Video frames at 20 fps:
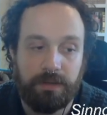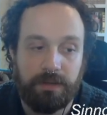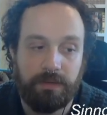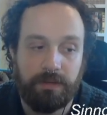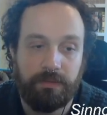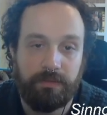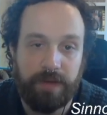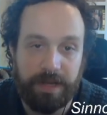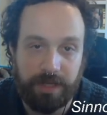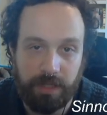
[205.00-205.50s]

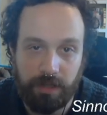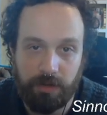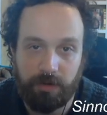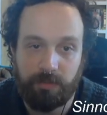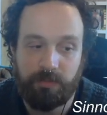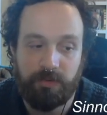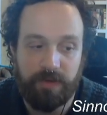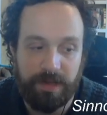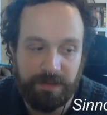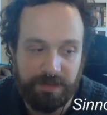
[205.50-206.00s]
regular
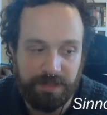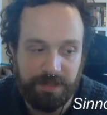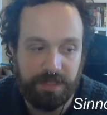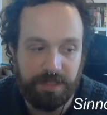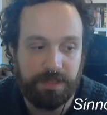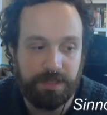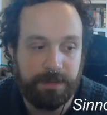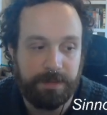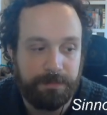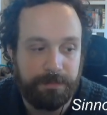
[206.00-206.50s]

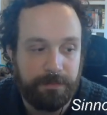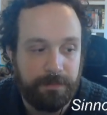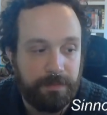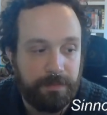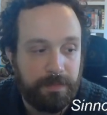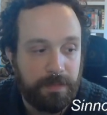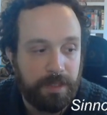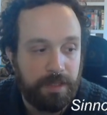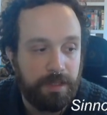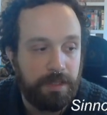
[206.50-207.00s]
parentheses.
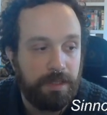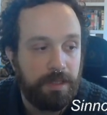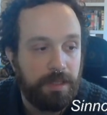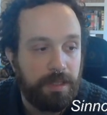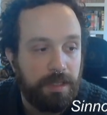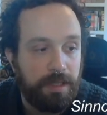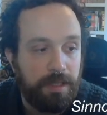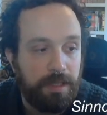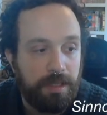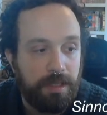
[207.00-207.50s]

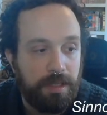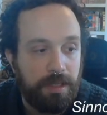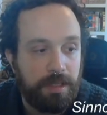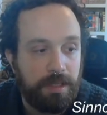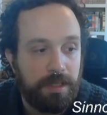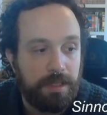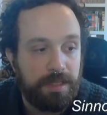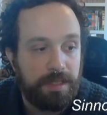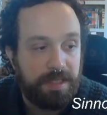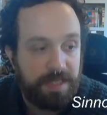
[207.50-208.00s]

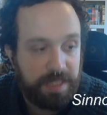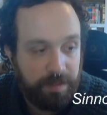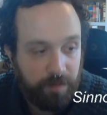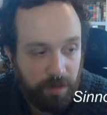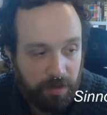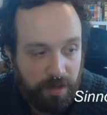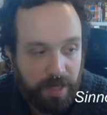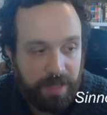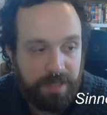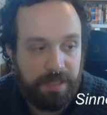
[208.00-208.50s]

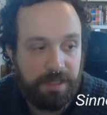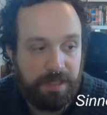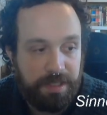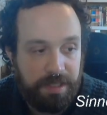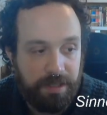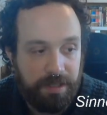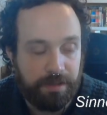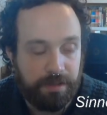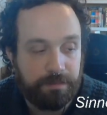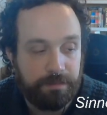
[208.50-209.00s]
Similar idea
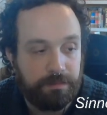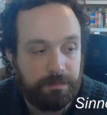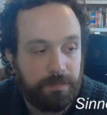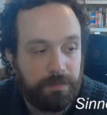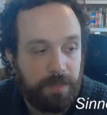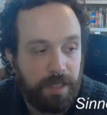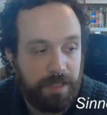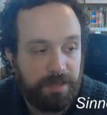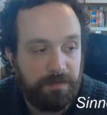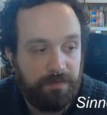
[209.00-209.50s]
here.
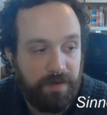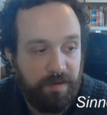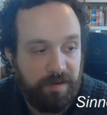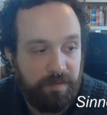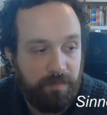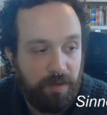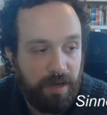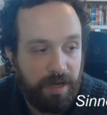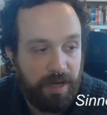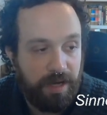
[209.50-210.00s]
At the very
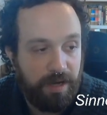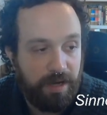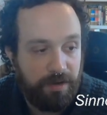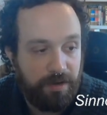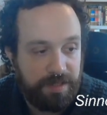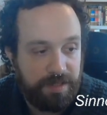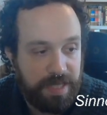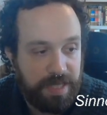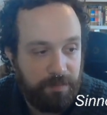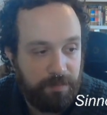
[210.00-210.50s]
on
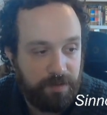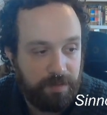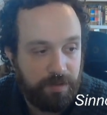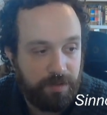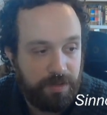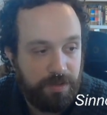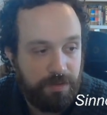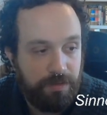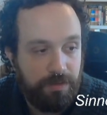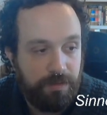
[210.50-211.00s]
example number
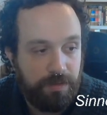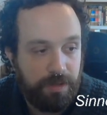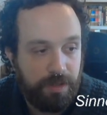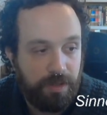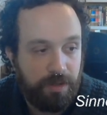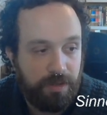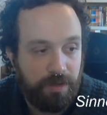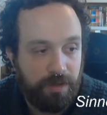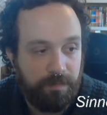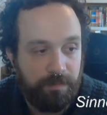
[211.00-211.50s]
2,
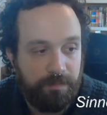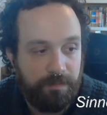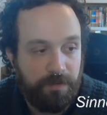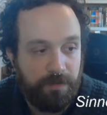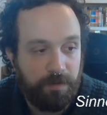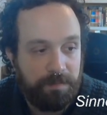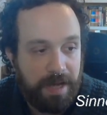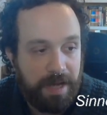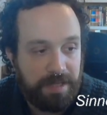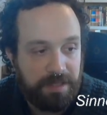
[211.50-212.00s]
you're
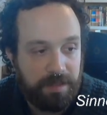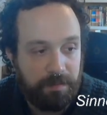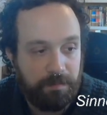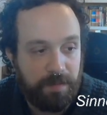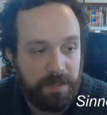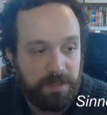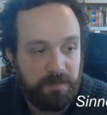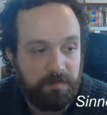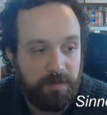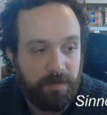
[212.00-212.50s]
past a
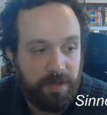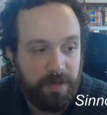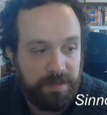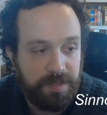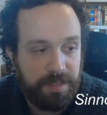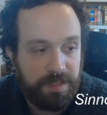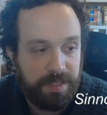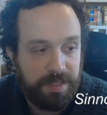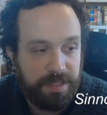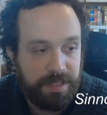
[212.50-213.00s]
bunch of
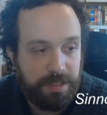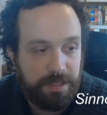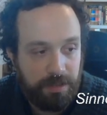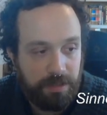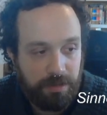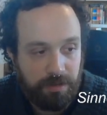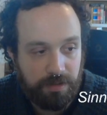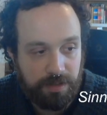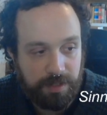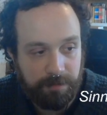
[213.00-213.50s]
parentheses.
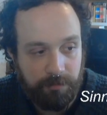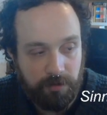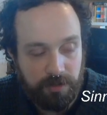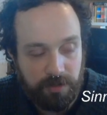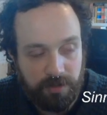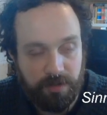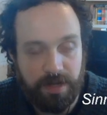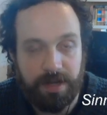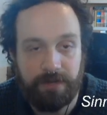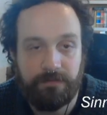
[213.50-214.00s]
You're supposed to
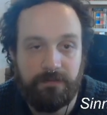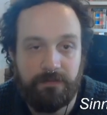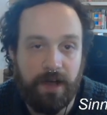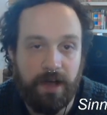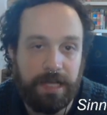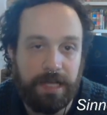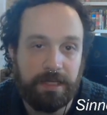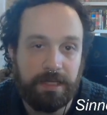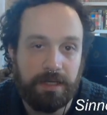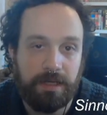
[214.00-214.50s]
try and
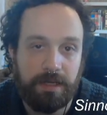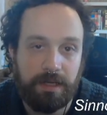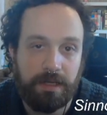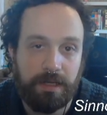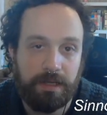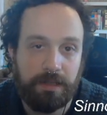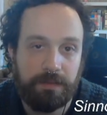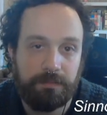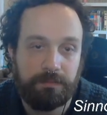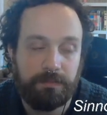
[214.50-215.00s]
find
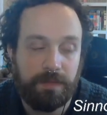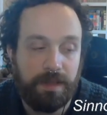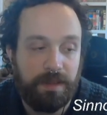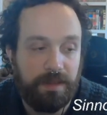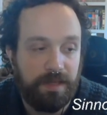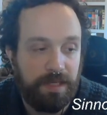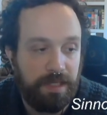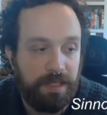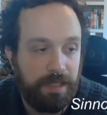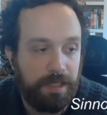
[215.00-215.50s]

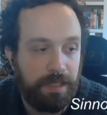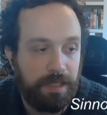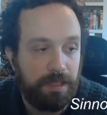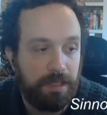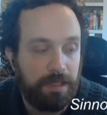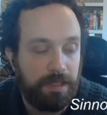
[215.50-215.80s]
the